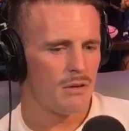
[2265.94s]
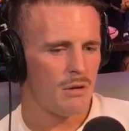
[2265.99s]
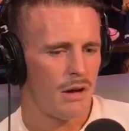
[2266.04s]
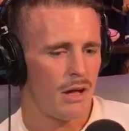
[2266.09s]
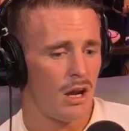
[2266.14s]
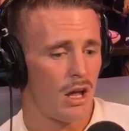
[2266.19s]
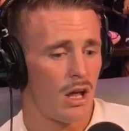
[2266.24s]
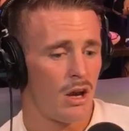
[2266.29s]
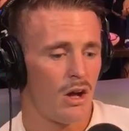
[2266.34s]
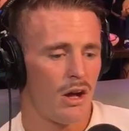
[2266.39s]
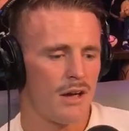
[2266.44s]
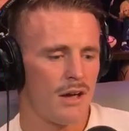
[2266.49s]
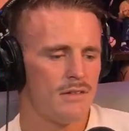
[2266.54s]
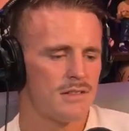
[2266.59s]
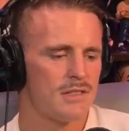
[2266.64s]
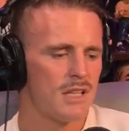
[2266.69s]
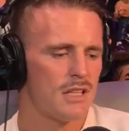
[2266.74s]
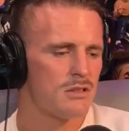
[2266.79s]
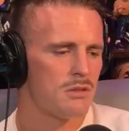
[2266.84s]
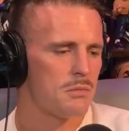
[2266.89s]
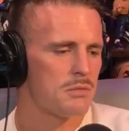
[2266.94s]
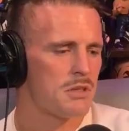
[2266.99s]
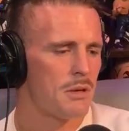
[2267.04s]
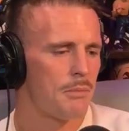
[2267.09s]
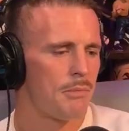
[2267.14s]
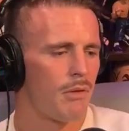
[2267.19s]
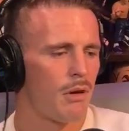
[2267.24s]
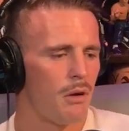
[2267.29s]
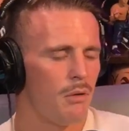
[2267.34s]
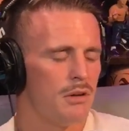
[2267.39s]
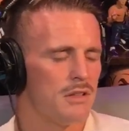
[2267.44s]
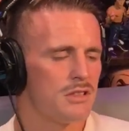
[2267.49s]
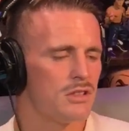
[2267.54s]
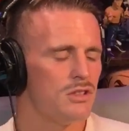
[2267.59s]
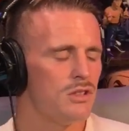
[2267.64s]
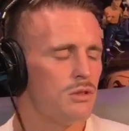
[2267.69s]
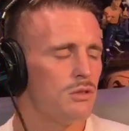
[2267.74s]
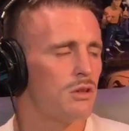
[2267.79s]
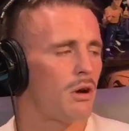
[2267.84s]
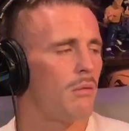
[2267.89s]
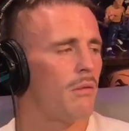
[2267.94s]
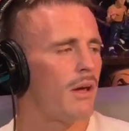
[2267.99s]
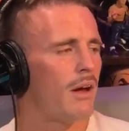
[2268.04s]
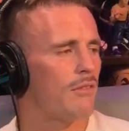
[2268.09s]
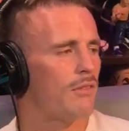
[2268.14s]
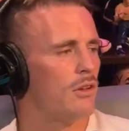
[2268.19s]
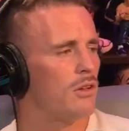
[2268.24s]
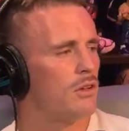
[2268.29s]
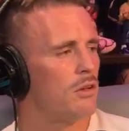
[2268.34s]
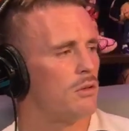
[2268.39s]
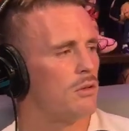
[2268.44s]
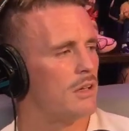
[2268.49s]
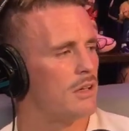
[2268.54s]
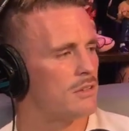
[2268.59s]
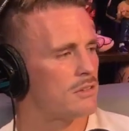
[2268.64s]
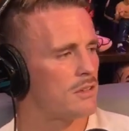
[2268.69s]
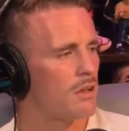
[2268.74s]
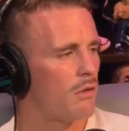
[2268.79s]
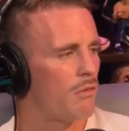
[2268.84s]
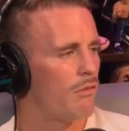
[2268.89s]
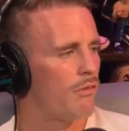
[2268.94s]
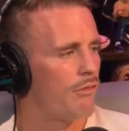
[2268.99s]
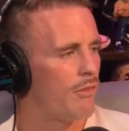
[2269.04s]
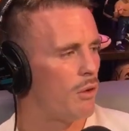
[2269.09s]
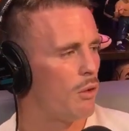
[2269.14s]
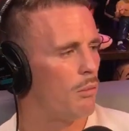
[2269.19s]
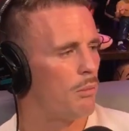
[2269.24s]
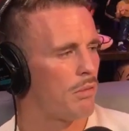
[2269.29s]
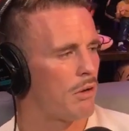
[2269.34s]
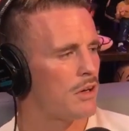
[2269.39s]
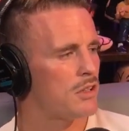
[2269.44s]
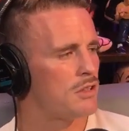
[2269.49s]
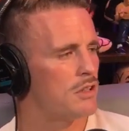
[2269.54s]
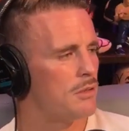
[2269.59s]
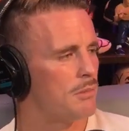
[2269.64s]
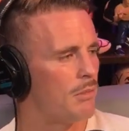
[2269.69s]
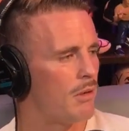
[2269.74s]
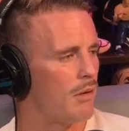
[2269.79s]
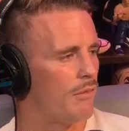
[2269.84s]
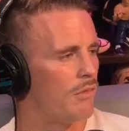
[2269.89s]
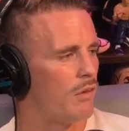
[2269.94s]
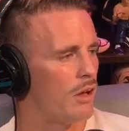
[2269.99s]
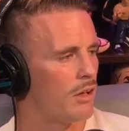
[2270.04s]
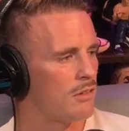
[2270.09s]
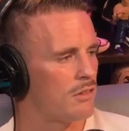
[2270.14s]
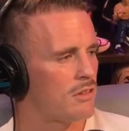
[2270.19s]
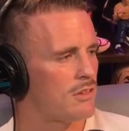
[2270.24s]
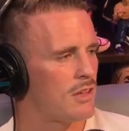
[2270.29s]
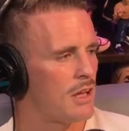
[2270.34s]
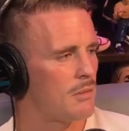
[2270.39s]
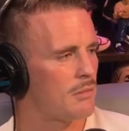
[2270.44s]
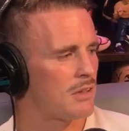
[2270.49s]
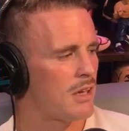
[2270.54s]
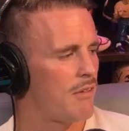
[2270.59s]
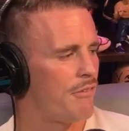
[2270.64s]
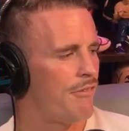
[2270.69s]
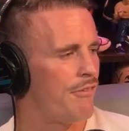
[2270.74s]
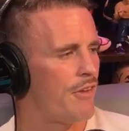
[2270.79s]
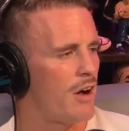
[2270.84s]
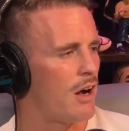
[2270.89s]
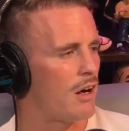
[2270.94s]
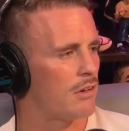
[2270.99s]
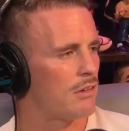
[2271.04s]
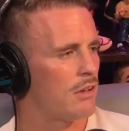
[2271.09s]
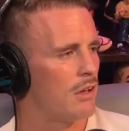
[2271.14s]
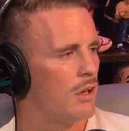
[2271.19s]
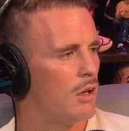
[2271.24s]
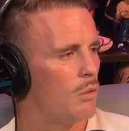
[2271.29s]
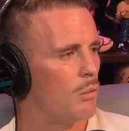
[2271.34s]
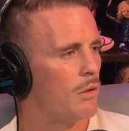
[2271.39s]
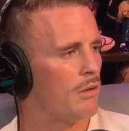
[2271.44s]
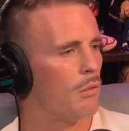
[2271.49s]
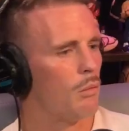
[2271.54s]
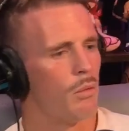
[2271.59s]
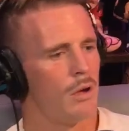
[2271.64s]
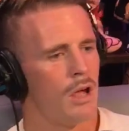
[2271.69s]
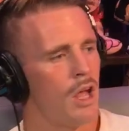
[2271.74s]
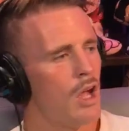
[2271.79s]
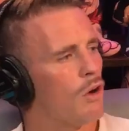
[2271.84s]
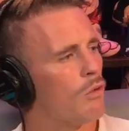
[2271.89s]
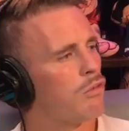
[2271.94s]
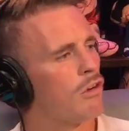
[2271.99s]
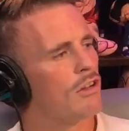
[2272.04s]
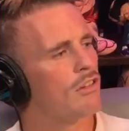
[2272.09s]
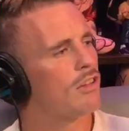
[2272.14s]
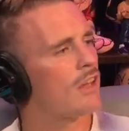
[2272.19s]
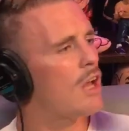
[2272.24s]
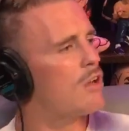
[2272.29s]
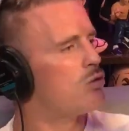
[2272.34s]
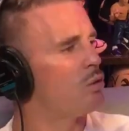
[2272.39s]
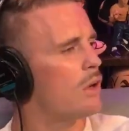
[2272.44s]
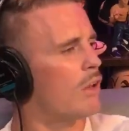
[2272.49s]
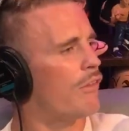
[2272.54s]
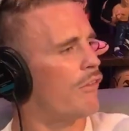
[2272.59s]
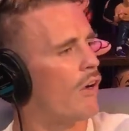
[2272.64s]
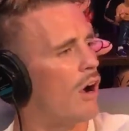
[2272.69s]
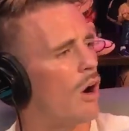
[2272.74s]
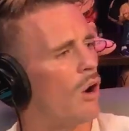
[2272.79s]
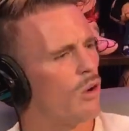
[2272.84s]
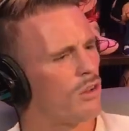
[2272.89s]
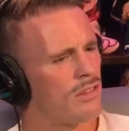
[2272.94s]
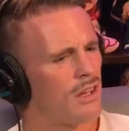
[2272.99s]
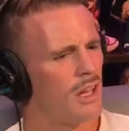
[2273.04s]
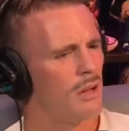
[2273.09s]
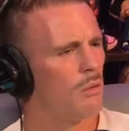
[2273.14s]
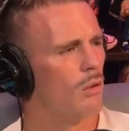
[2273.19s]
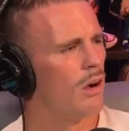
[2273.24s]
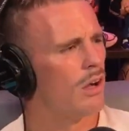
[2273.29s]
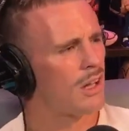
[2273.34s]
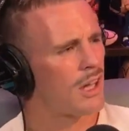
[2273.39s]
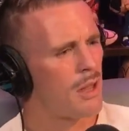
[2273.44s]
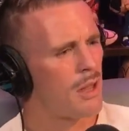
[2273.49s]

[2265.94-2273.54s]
to him, and I even said to him, I said, bro, listen, you don't have to do this. Don't feel pressured, bro. Like, just tell him to get fucked. We're reschedule this fight. Or I'll tell you what.